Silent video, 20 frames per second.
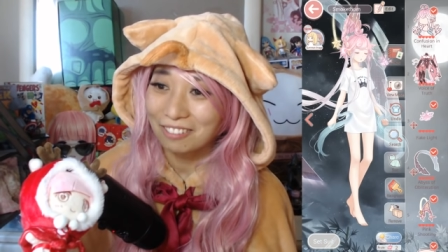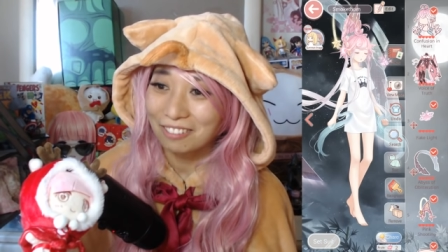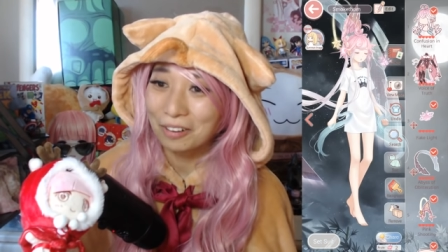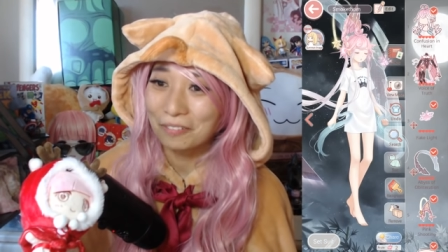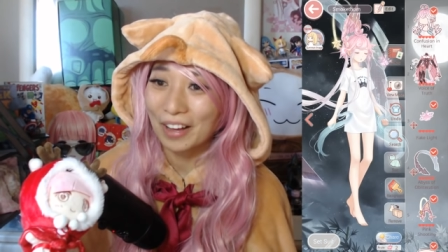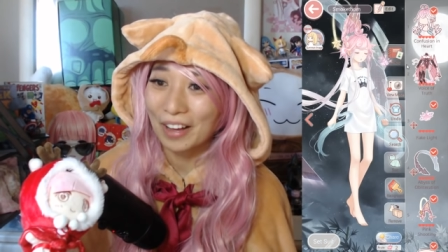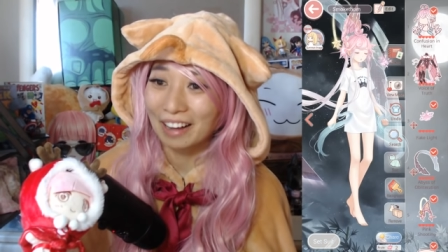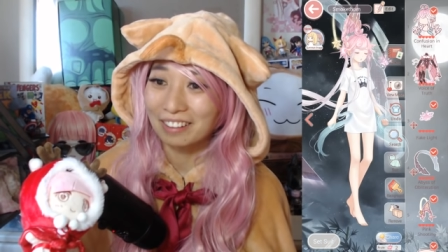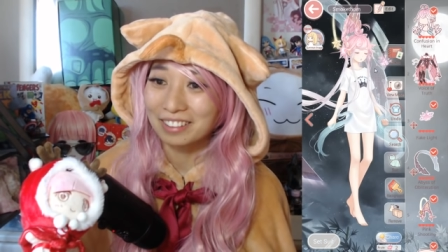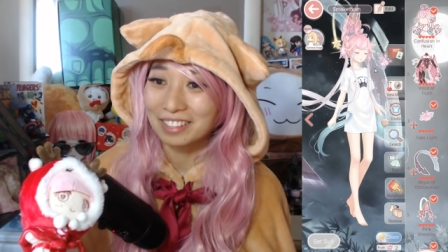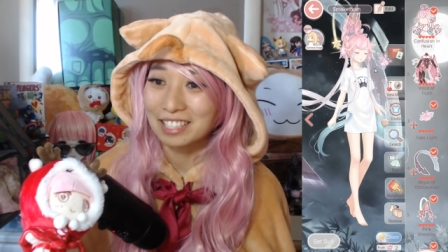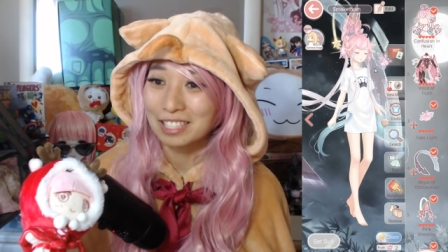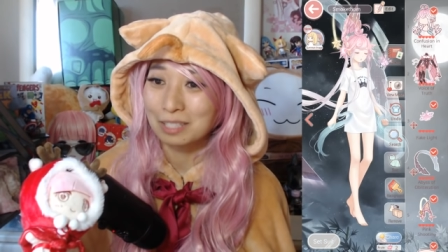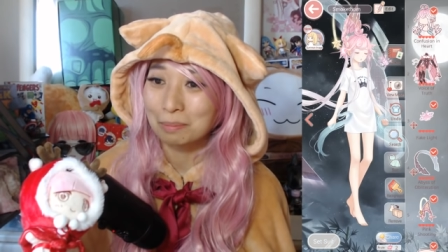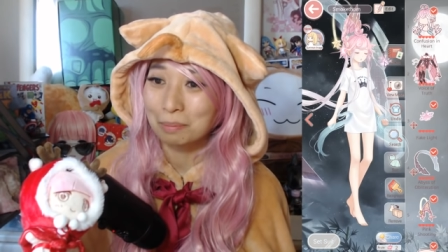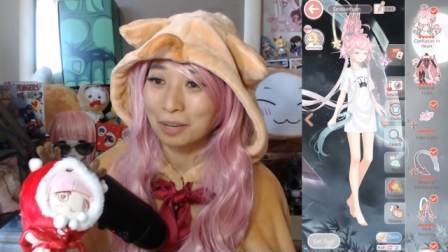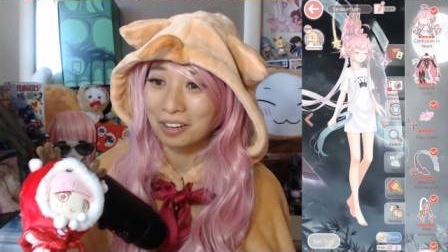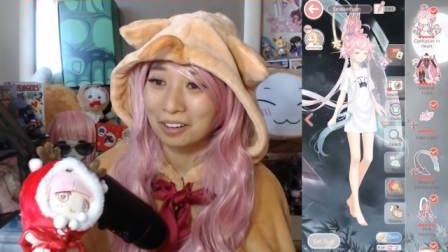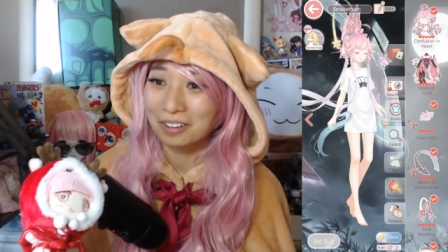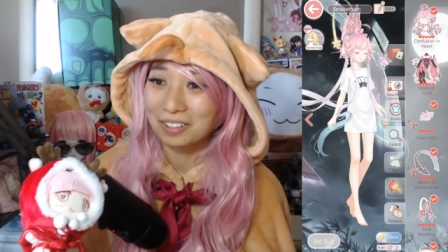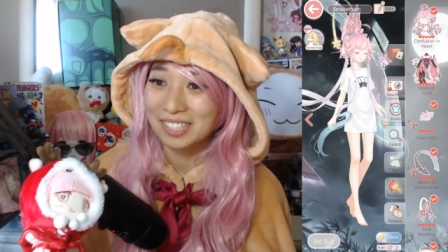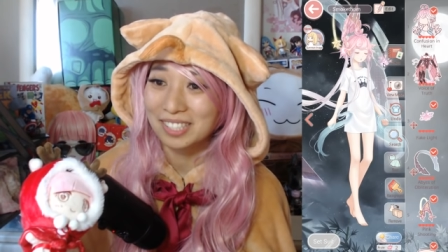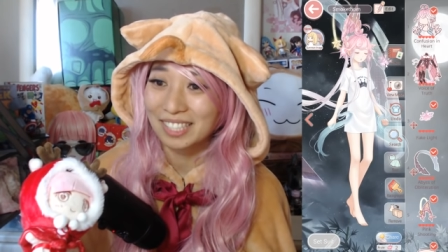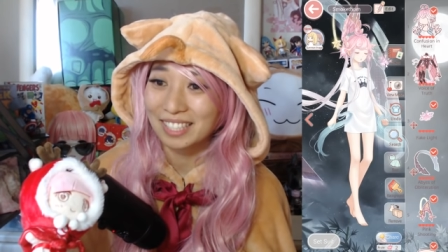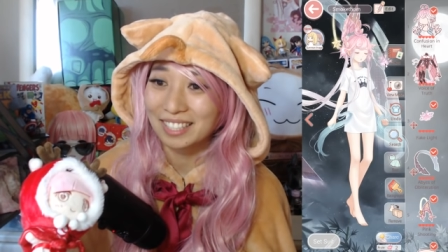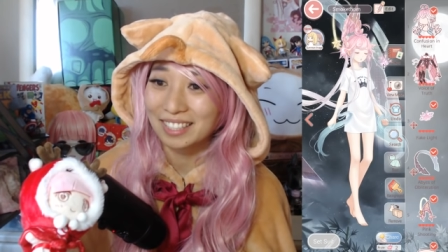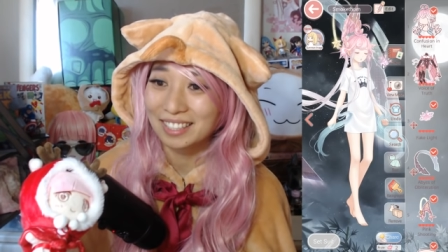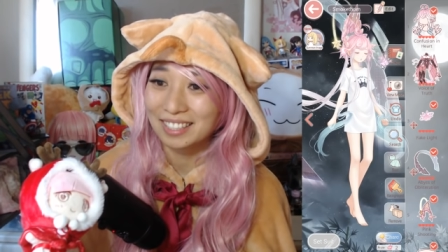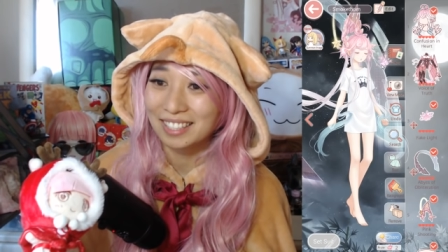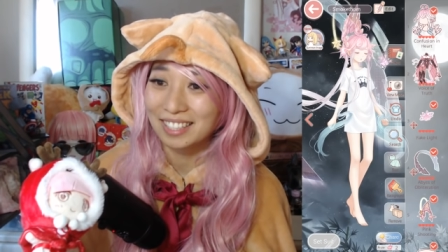without this pose,
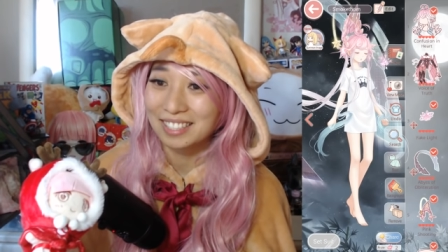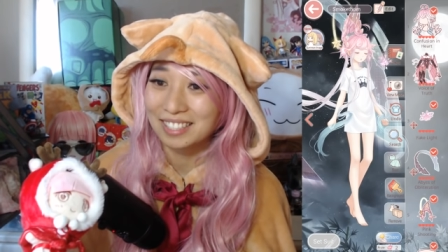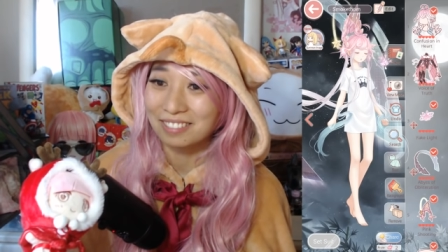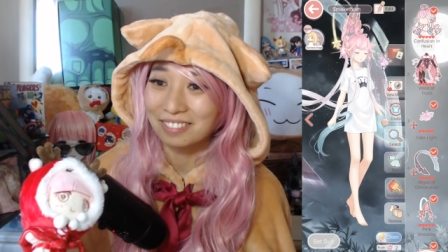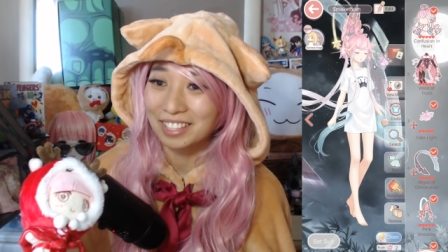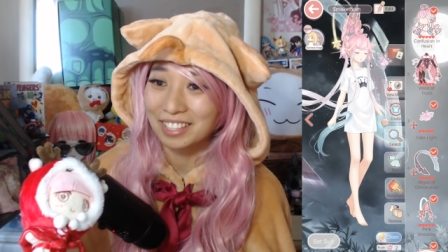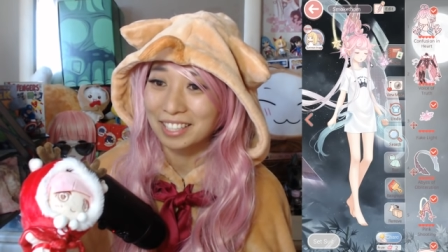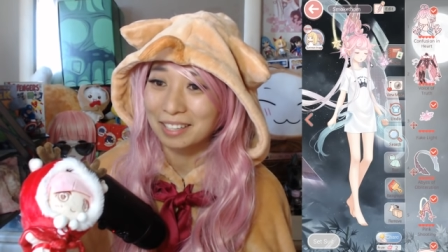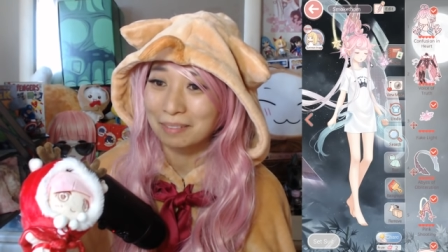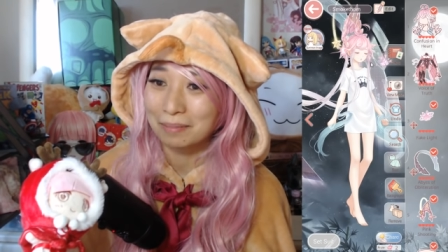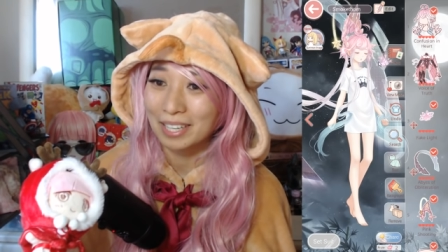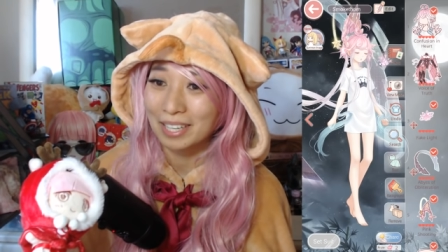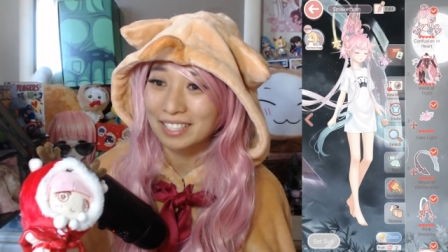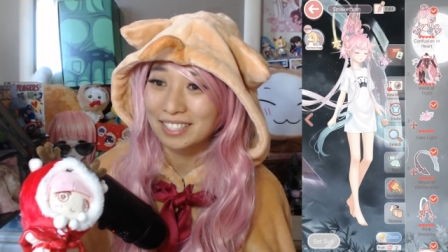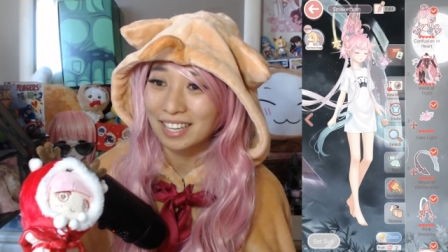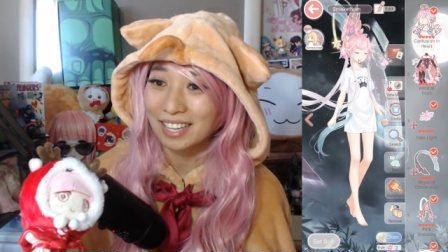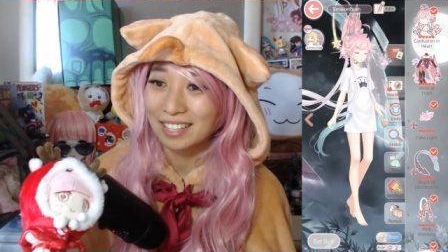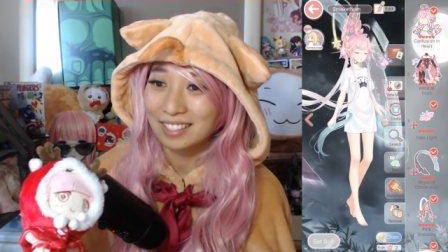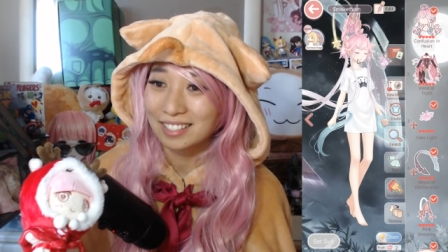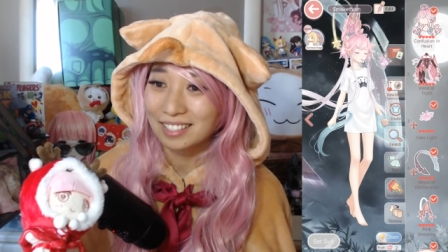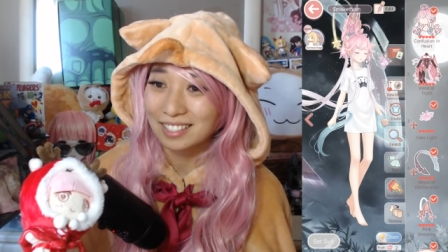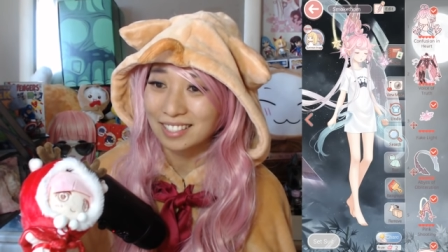it doesn't really make sense.